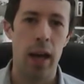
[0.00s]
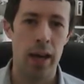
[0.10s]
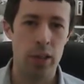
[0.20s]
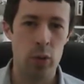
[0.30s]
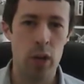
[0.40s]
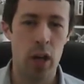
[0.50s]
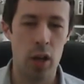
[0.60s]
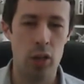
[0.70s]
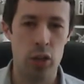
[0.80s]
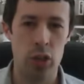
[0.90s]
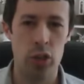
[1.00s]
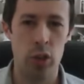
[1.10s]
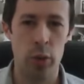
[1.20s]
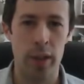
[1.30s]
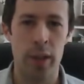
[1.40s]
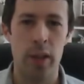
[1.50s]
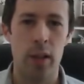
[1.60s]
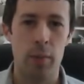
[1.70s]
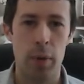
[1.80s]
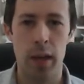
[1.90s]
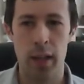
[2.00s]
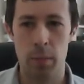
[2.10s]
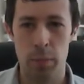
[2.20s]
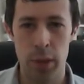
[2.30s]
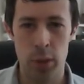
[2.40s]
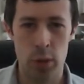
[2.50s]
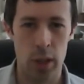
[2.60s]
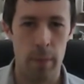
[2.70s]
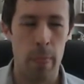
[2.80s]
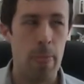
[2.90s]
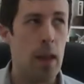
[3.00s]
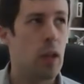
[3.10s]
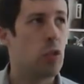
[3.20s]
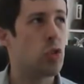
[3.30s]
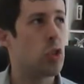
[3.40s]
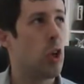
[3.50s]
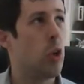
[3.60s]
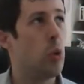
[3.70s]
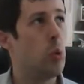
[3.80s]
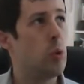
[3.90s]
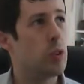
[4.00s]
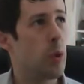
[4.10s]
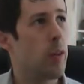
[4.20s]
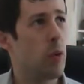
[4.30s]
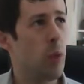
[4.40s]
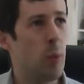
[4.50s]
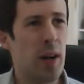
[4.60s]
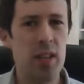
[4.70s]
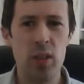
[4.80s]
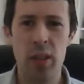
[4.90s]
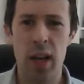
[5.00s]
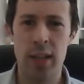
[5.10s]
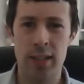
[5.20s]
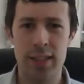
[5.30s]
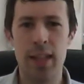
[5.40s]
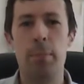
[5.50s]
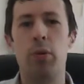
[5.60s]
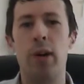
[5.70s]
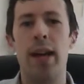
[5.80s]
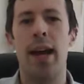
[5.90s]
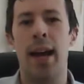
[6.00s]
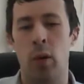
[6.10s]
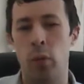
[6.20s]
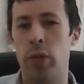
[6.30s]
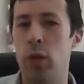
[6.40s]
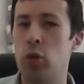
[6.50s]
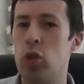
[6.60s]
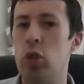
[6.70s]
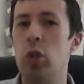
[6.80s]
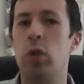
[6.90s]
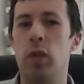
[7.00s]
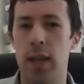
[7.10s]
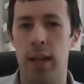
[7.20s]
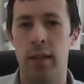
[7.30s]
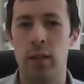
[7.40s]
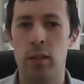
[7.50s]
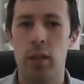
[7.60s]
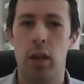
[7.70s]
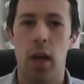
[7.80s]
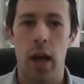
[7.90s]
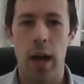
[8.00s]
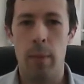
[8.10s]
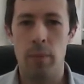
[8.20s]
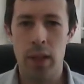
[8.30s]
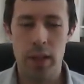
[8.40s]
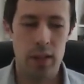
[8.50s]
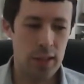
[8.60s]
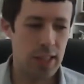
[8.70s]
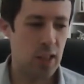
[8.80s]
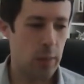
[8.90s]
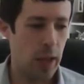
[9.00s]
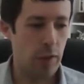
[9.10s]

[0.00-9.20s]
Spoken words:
You can't just do it by computer. So I thought, well, why don't I separate out those two things in an assessment?